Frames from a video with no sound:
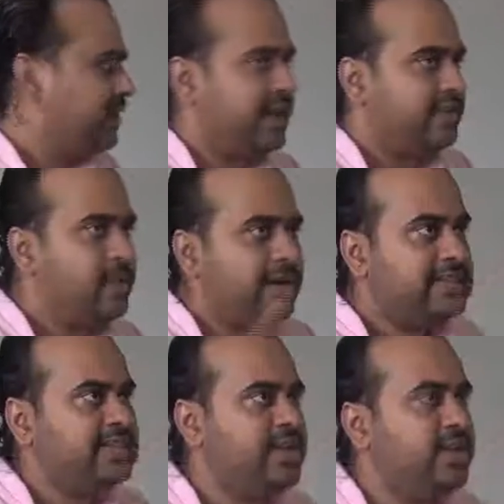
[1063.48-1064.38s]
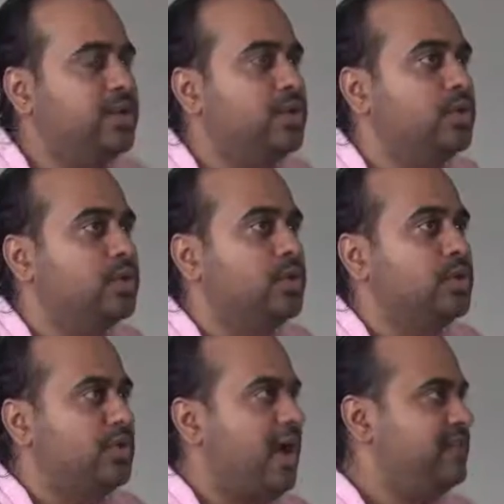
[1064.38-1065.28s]
And everybody is telling you,
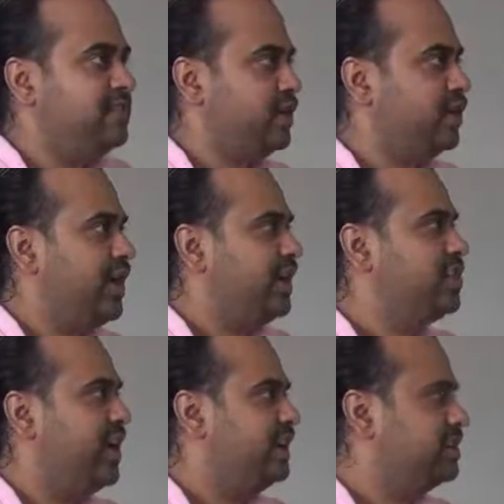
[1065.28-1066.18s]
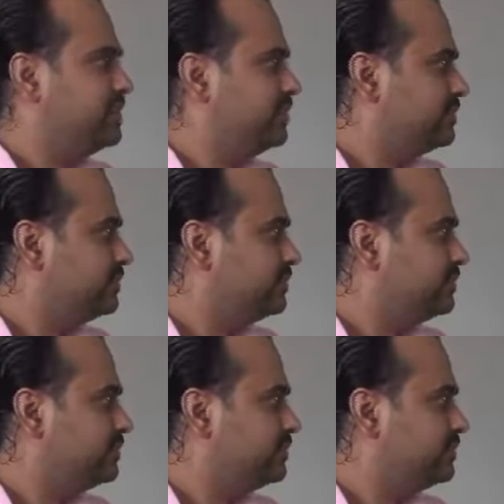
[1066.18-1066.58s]
life is a great challenge.